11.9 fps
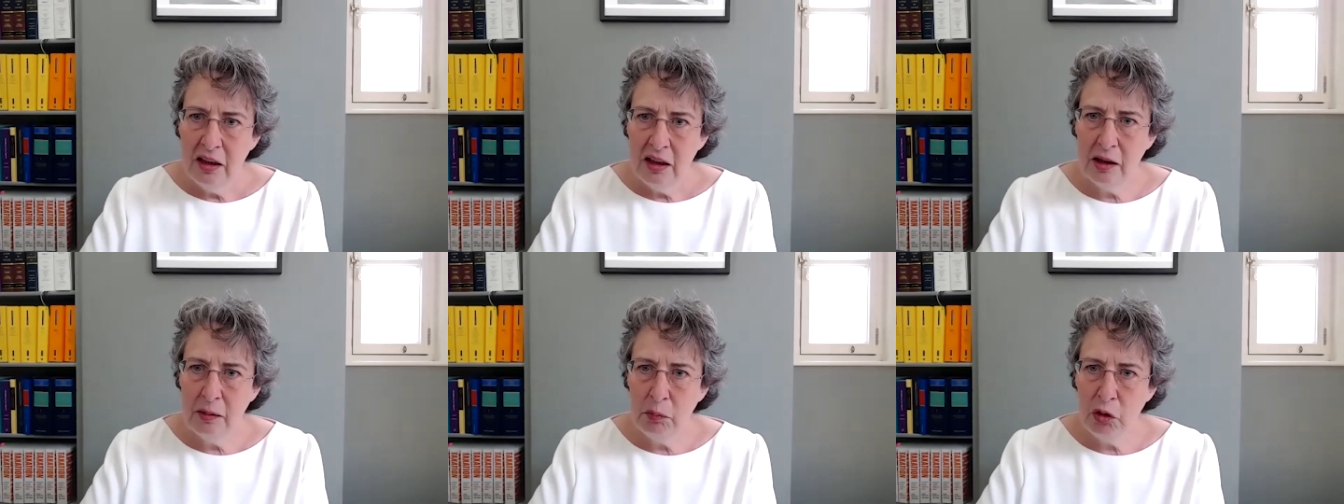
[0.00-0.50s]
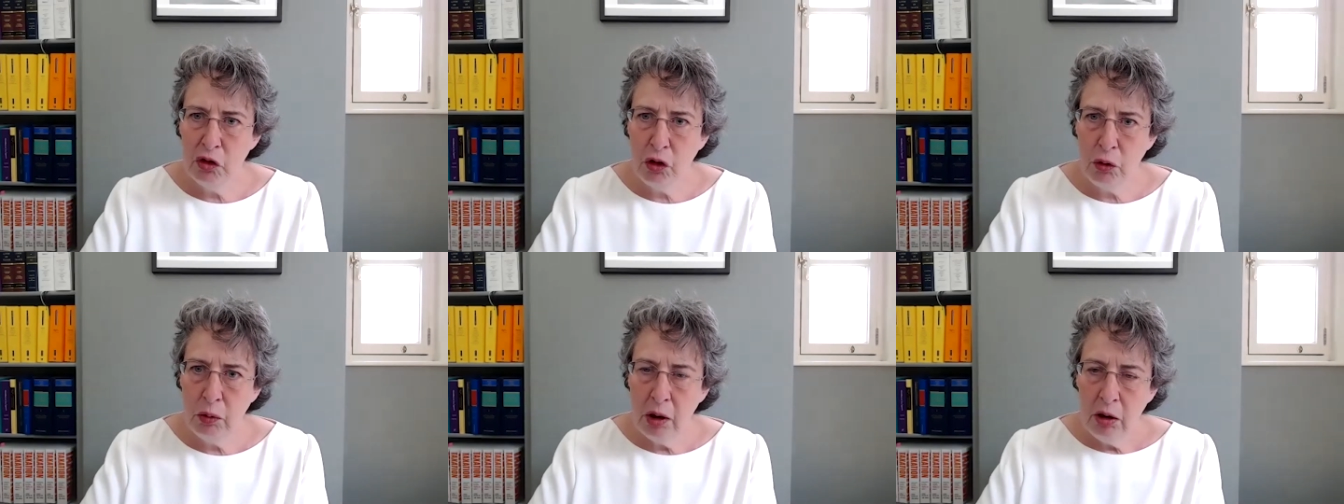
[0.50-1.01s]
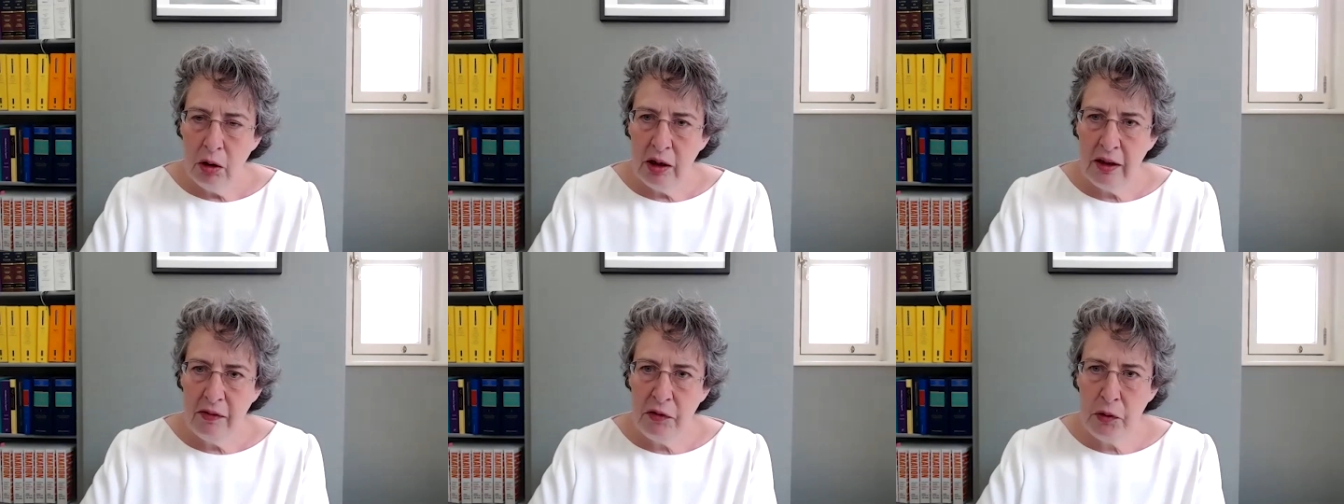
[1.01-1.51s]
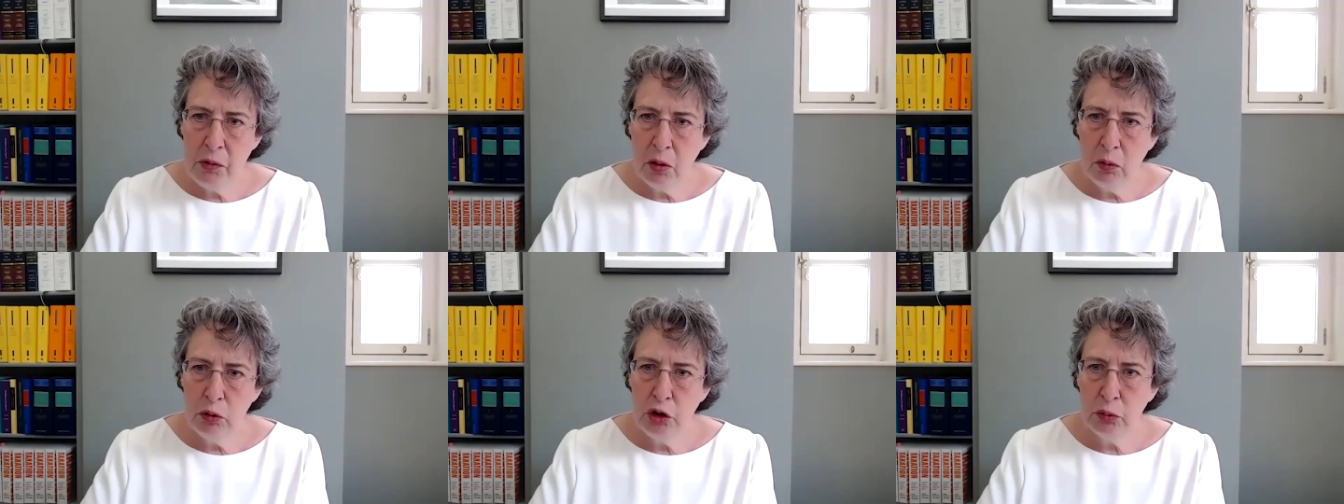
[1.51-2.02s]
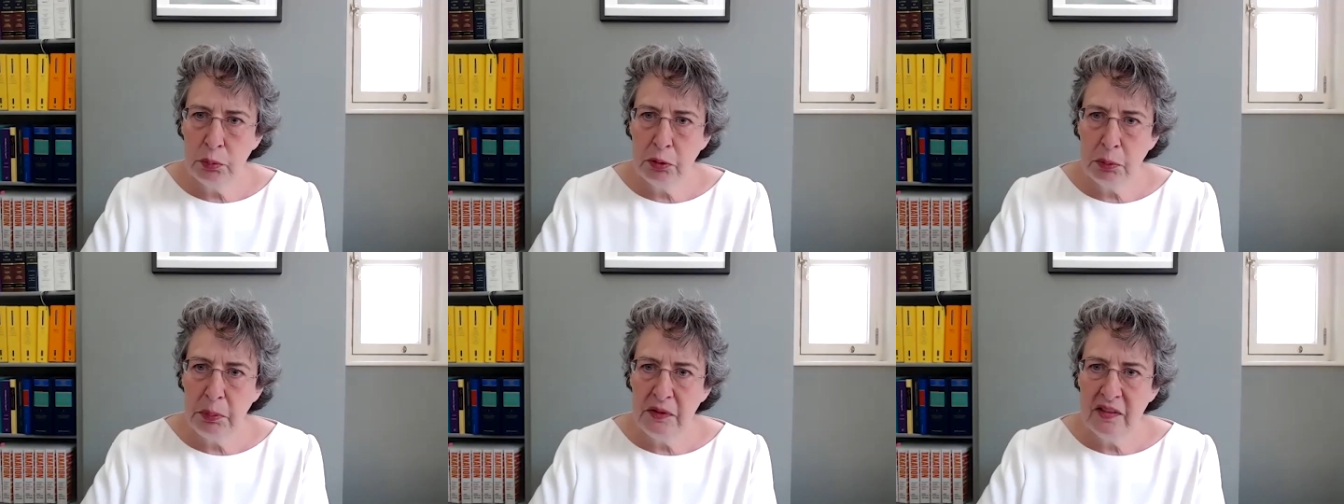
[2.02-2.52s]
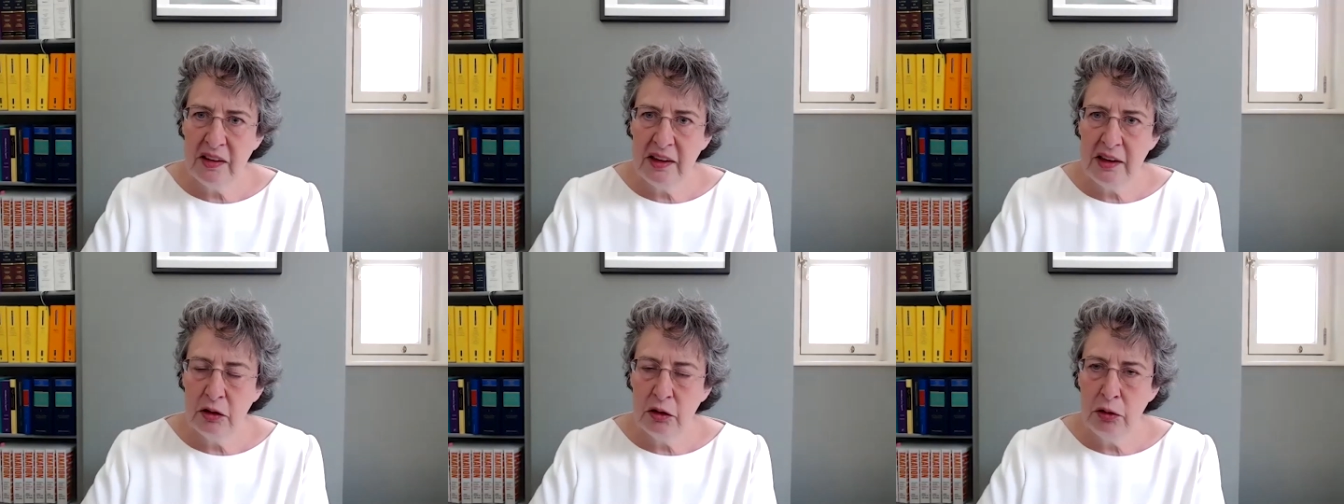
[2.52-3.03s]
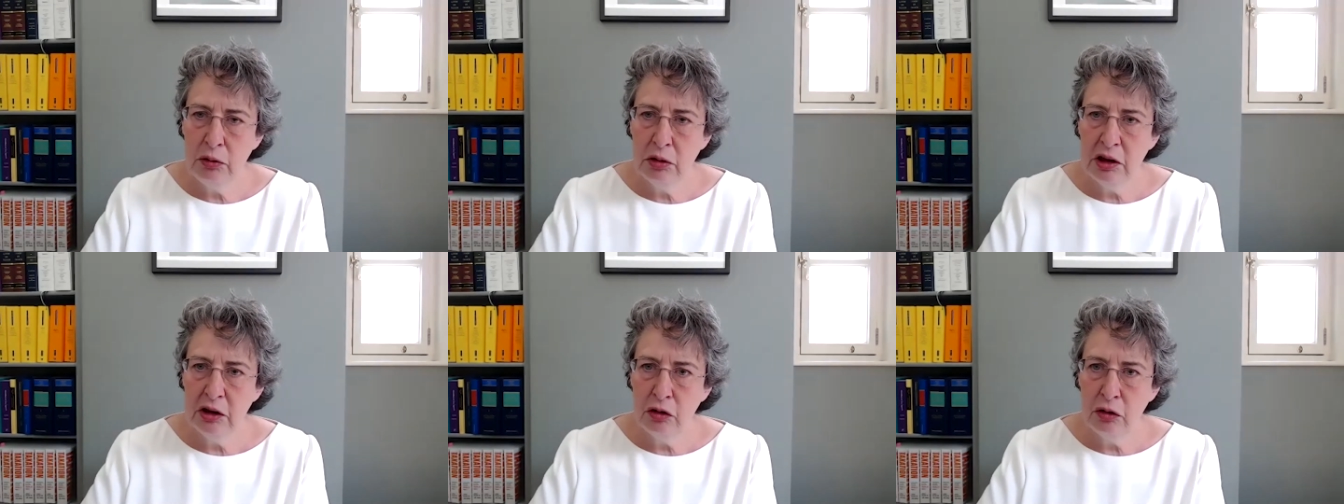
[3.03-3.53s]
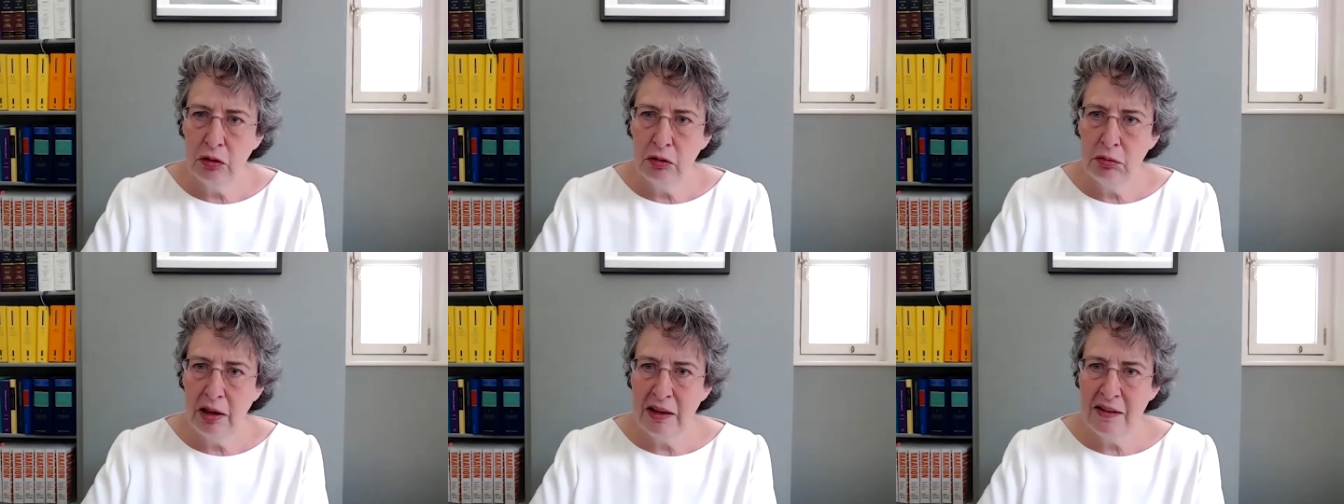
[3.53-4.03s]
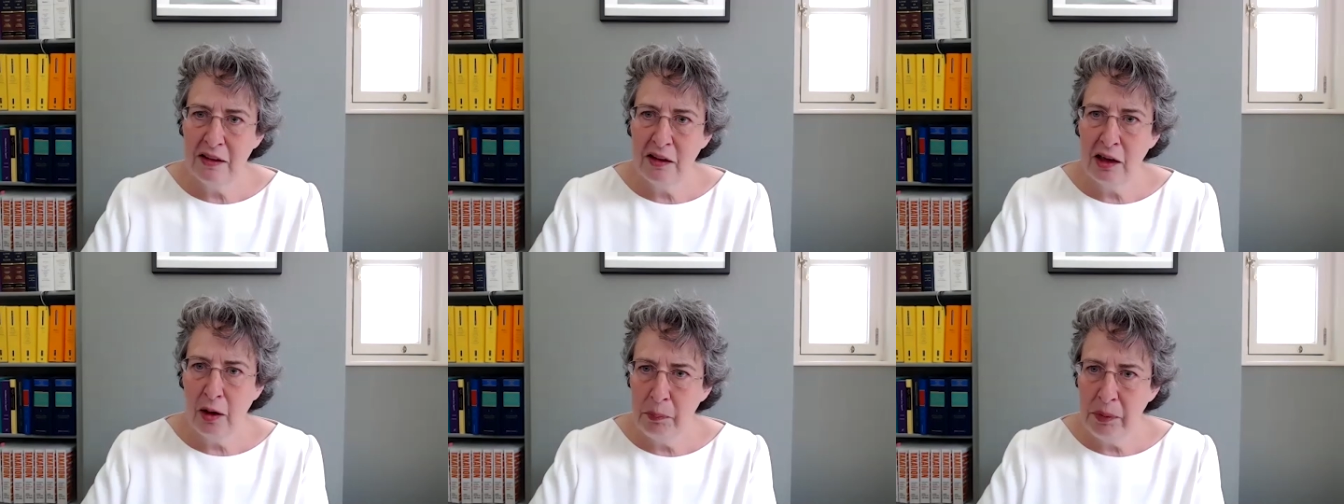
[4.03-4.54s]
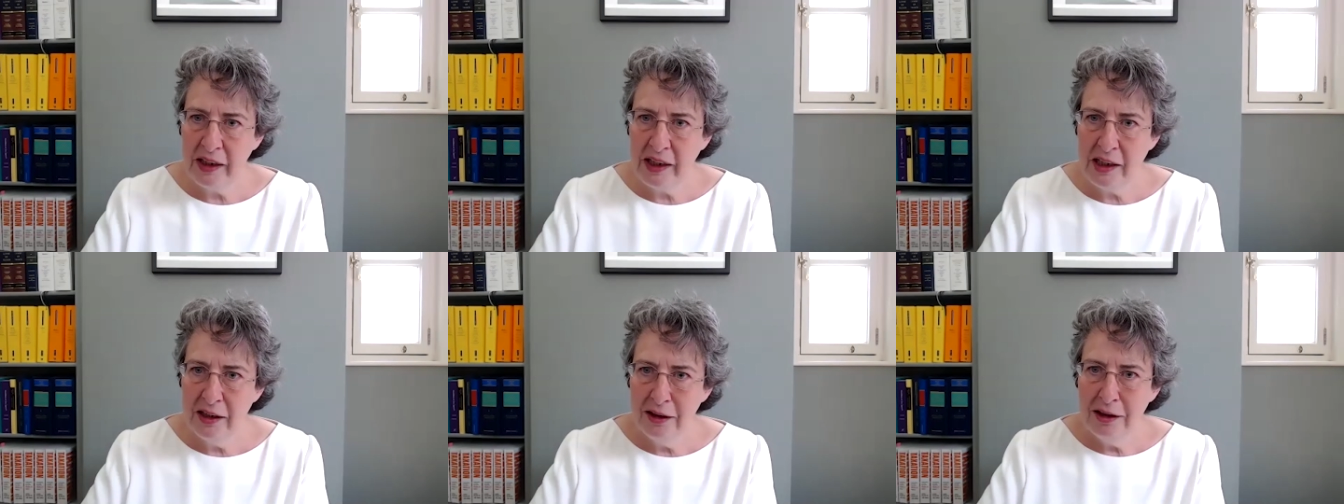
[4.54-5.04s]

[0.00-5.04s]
Um, so if you hold your property through a non-resident company